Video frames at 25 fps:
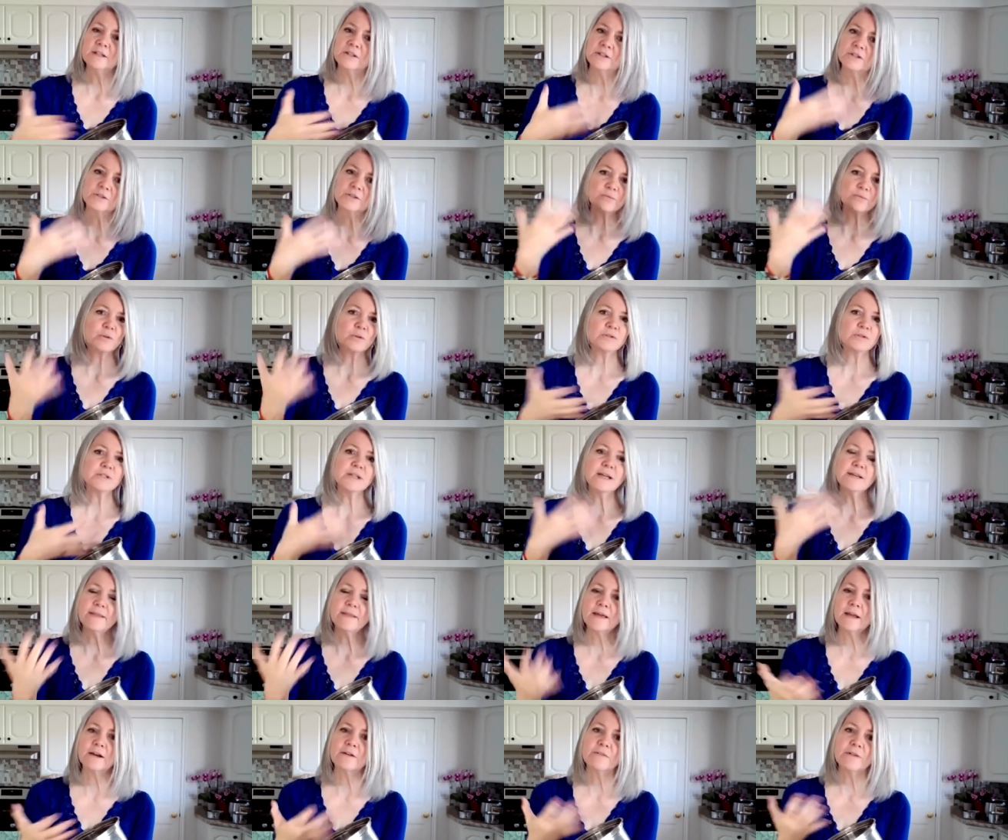Just
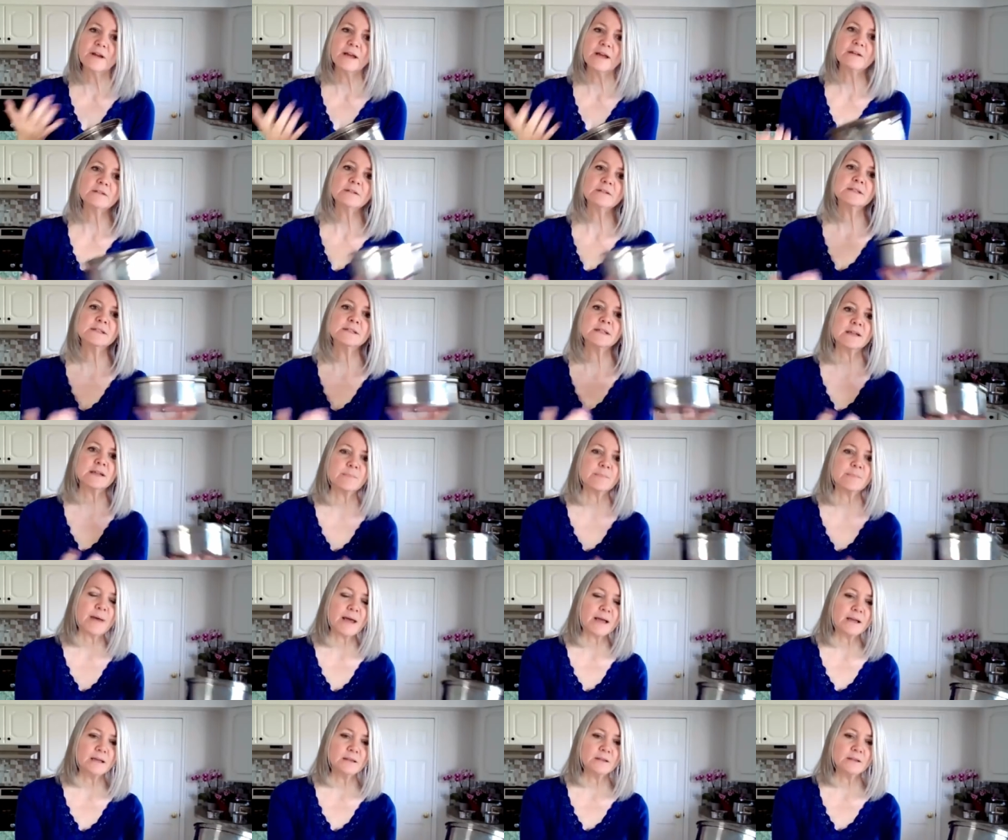rotate that around, stick it
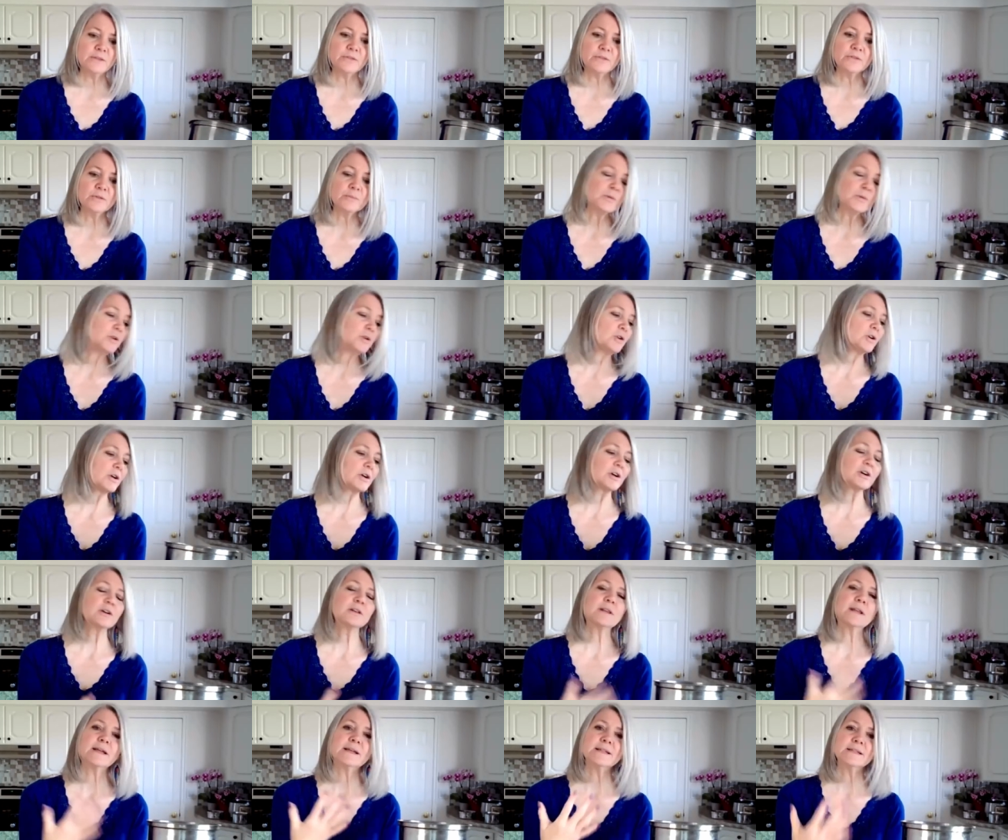back in the thermal
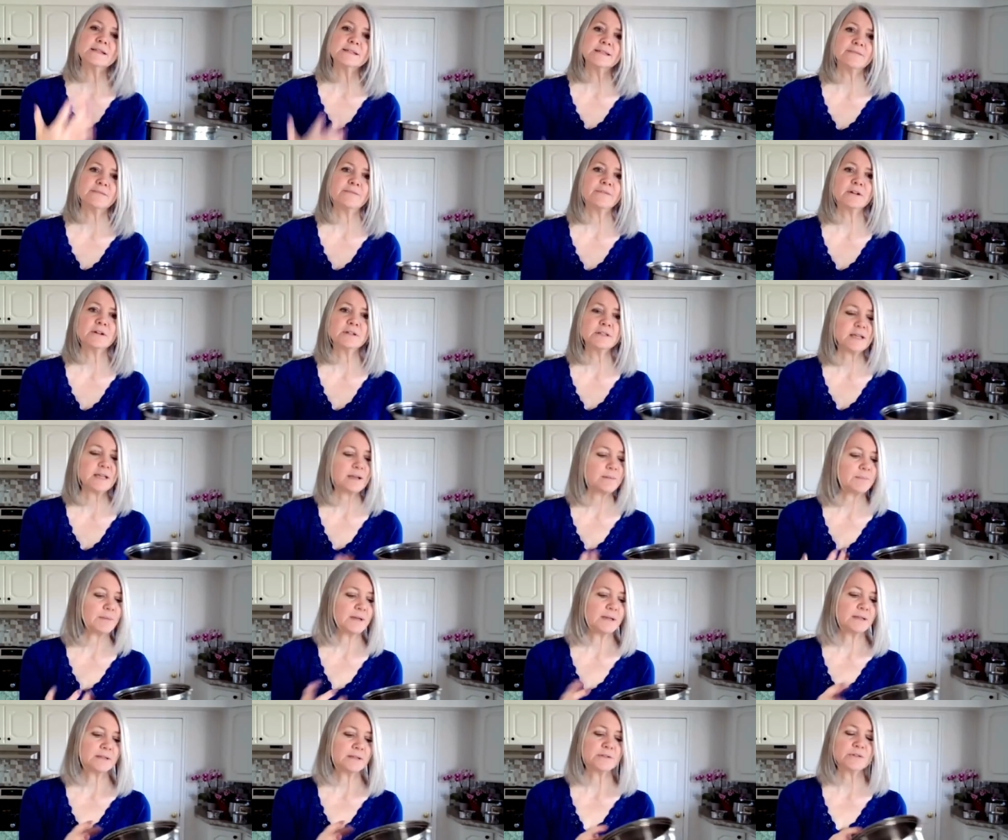cooker, let it sit for 10
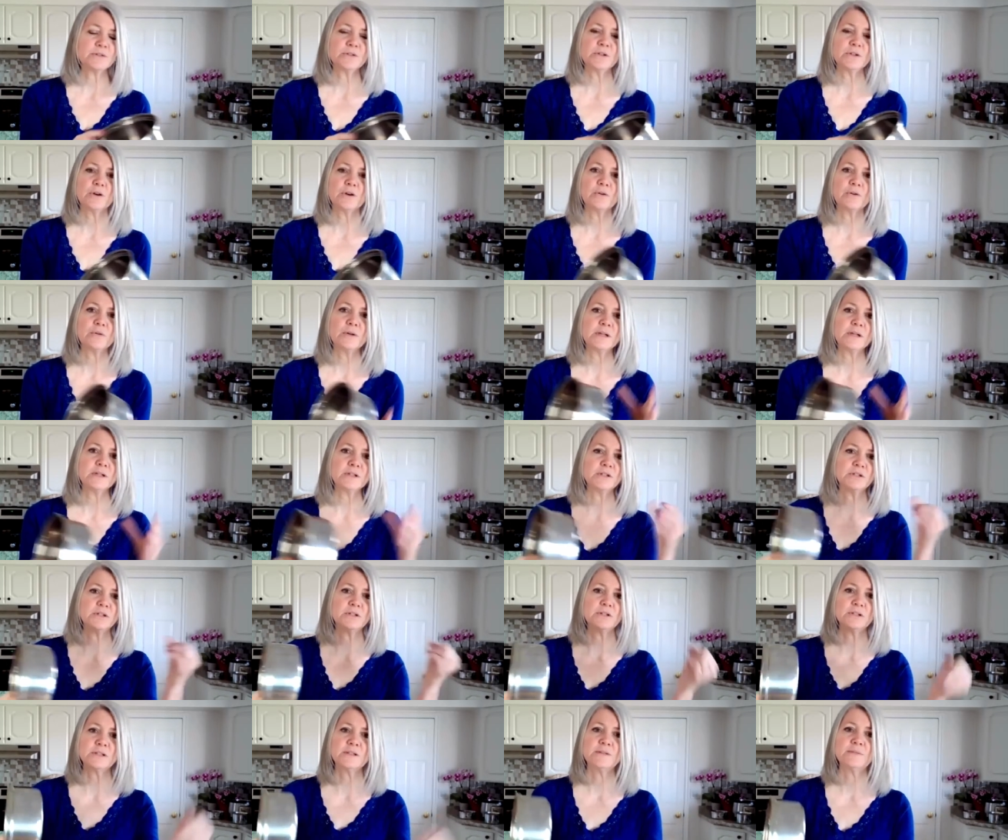minutes or so, and it
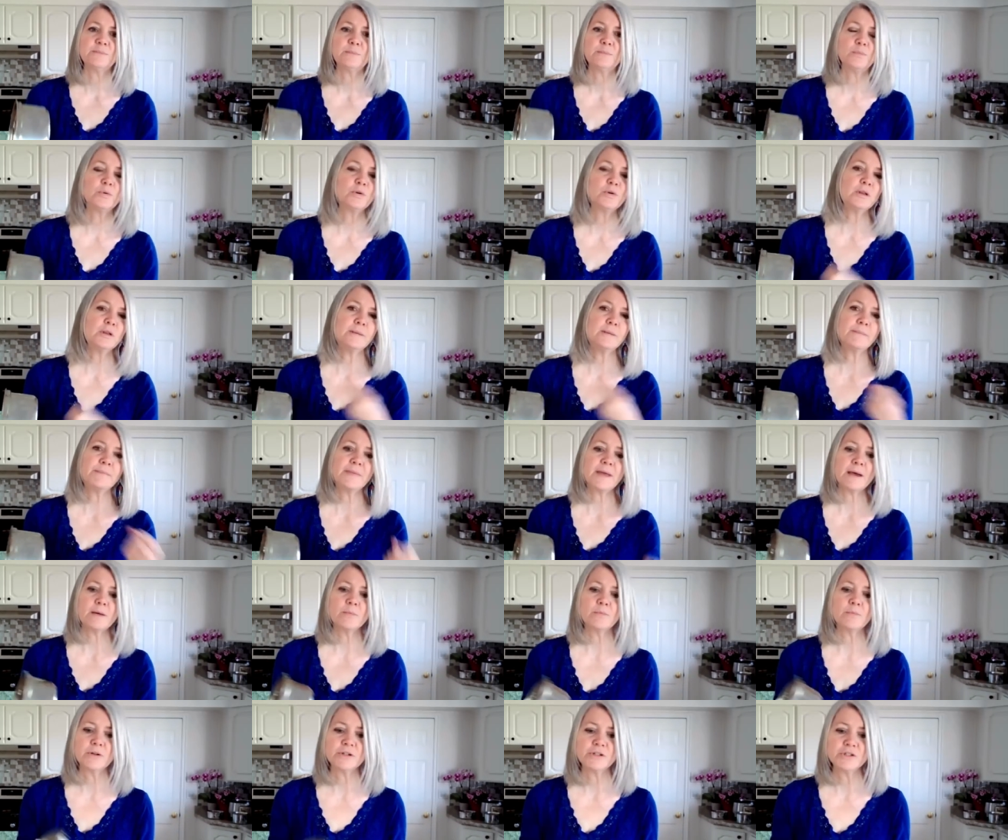should just pull up
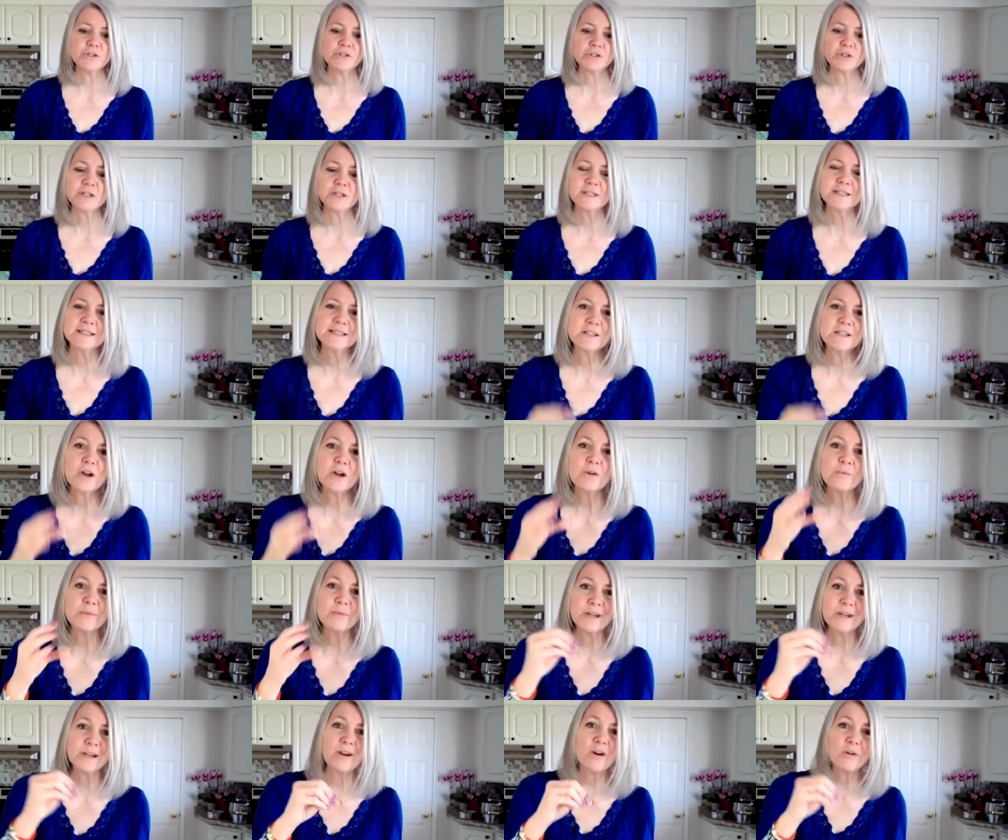that moisture because it's
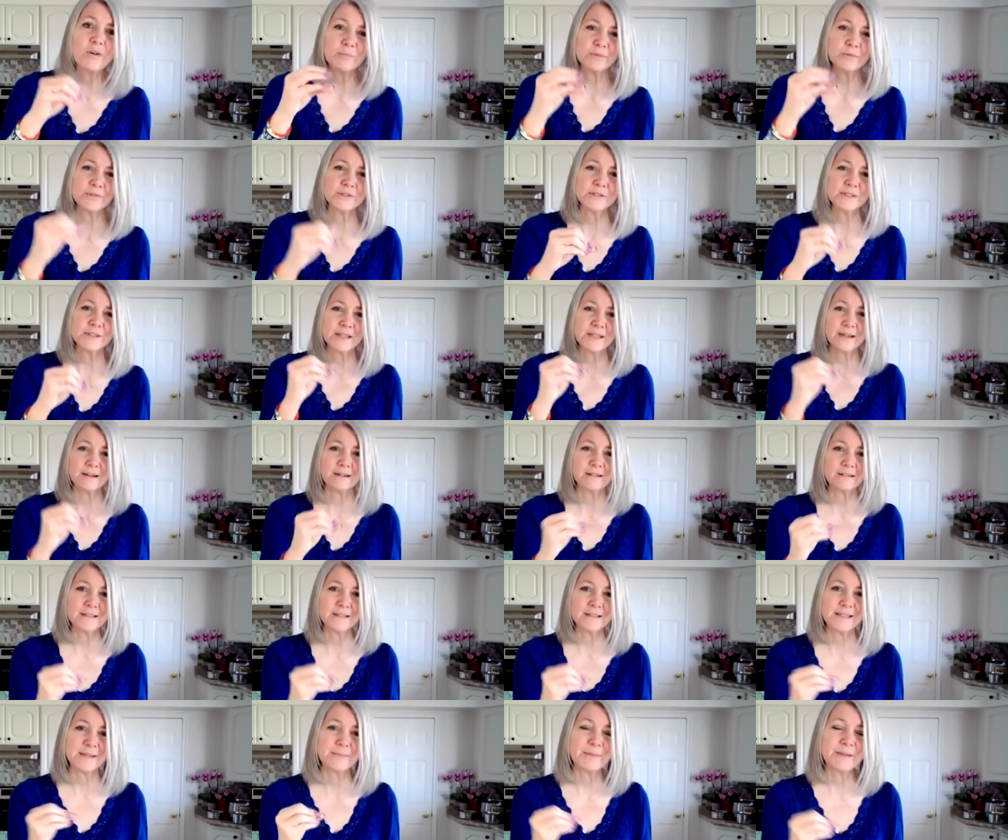already almost there.
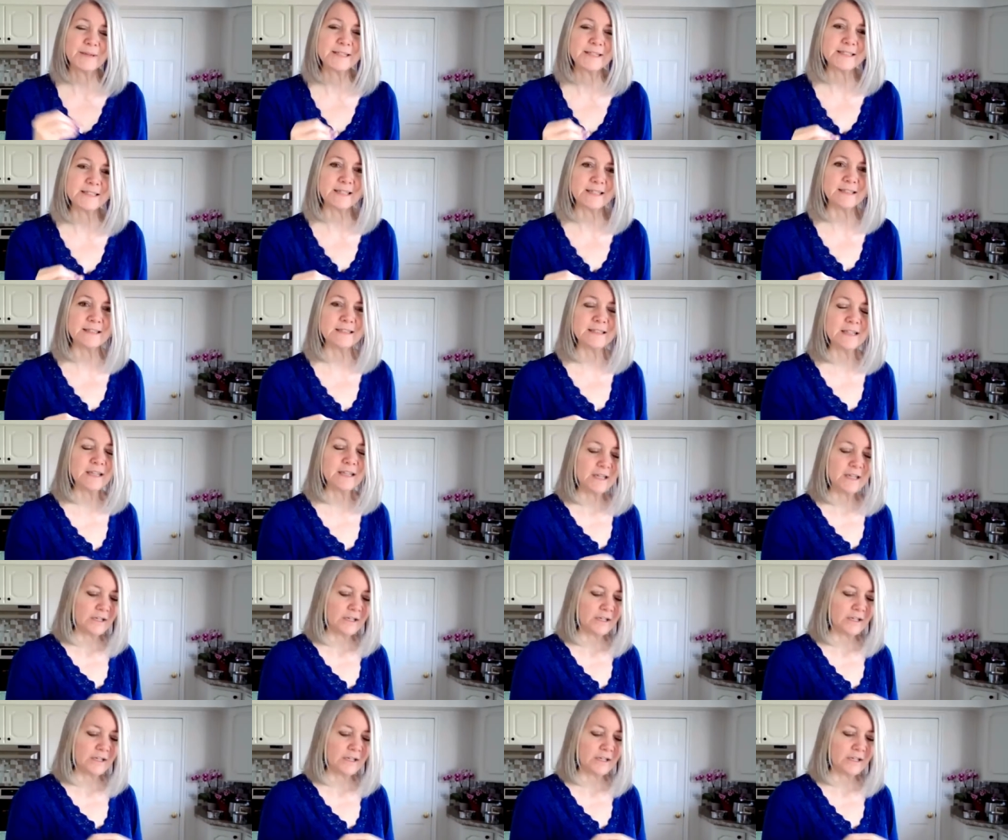Does that make sense?